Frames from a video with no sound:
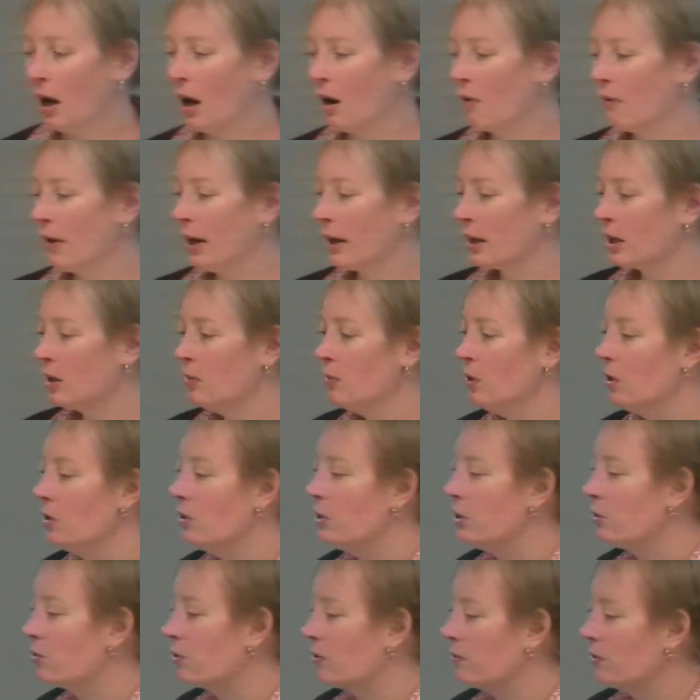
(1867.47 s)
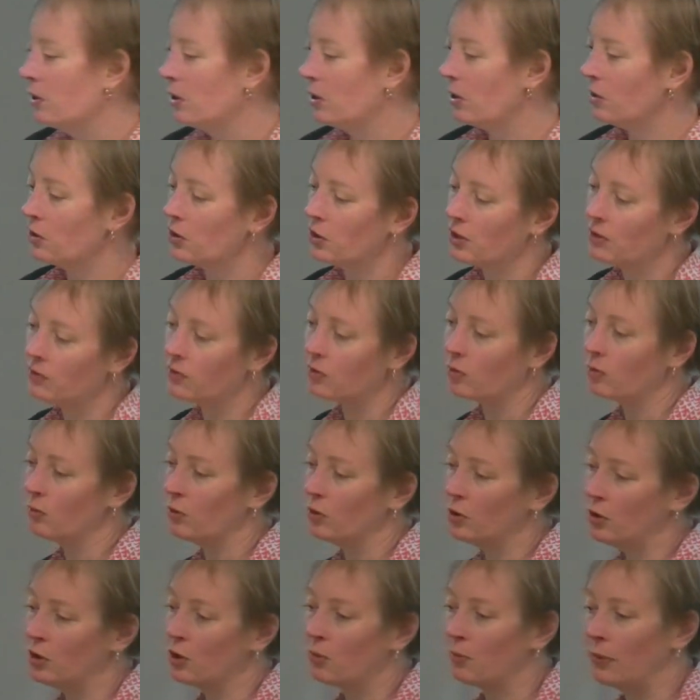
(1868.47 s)
around community-driven initiatives to
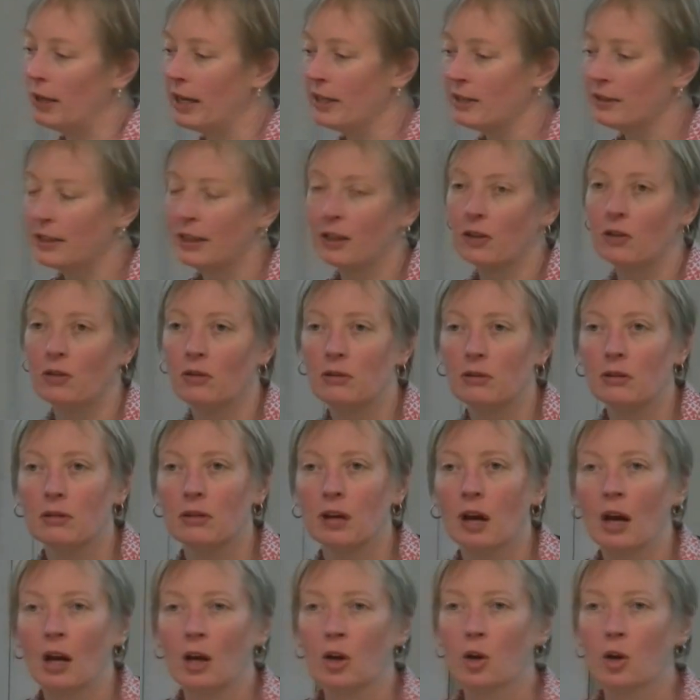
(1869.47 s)
reduce plastic use.